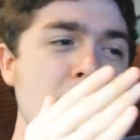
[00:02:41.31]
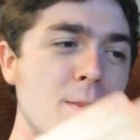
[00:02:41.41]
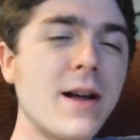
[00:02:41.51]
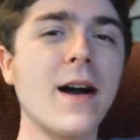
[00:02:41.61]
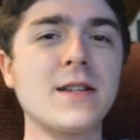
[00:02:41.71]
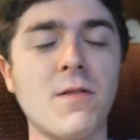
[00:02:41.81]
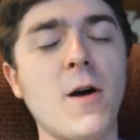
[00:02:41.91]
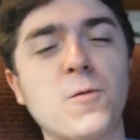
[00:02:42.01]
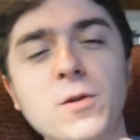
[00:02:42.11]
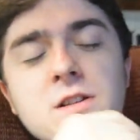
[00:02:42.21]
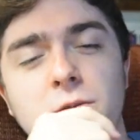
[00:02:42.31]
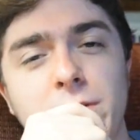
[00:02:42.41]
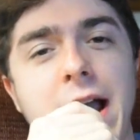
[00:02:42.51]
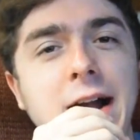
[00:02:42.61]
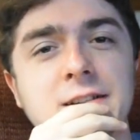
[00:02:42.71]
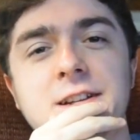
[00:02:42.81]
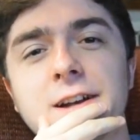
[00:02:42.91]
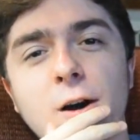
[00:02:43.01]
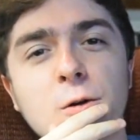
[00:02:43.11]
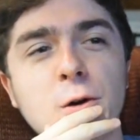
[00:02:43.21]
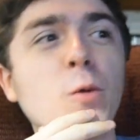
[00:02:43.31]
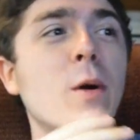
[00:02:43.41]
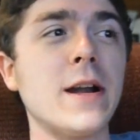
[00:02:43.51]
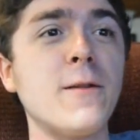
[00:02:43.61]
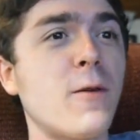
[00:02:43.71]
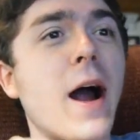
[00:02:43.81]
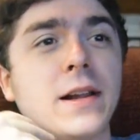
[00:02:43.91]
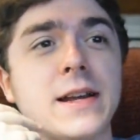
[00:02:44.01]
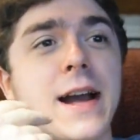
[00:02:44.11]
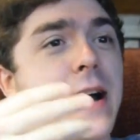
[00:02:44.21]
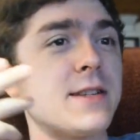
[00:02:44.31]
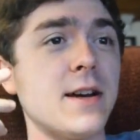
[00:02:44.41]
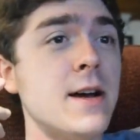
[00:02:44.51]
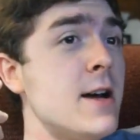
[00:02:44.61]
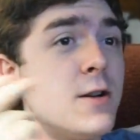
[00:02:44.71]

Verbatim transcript: because of how Frieza reacted to Goku when he finally got to